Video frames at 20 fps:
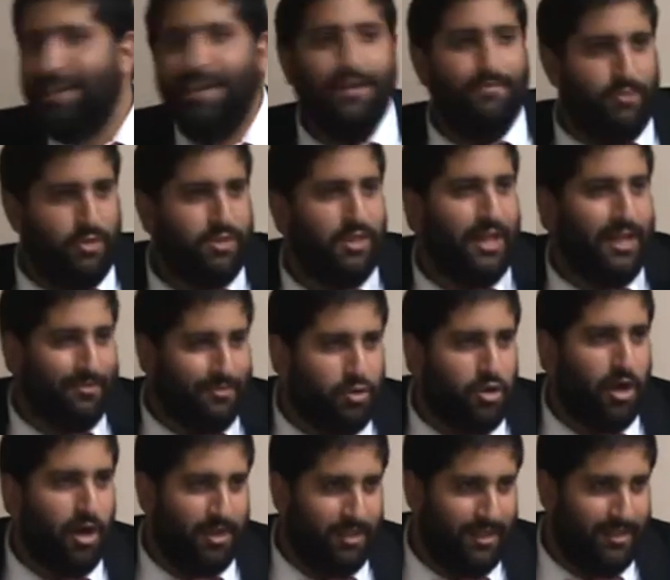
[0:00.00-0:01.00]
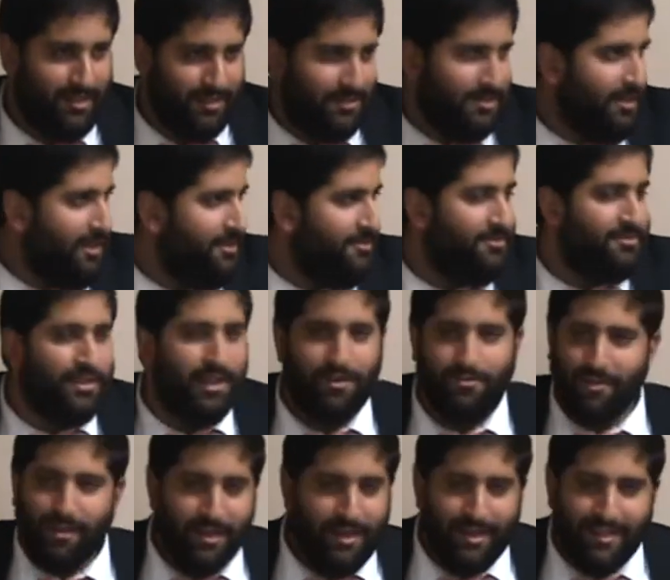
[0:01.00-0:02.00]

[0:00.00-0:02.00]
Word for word: There's a lot of talk like this, a lot of fluff.